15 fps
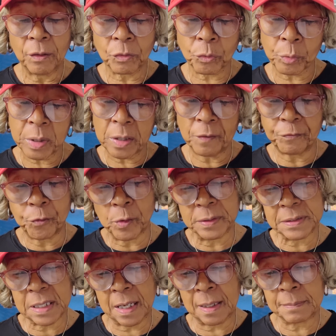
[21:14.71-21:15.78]
3 or 4
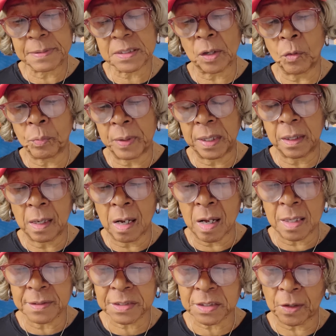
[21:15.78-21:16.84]
times a week
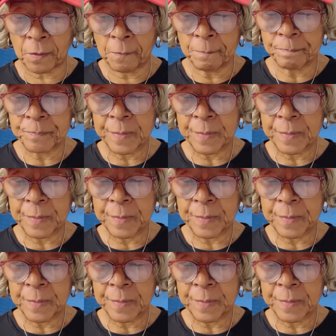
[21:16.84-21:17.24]
also.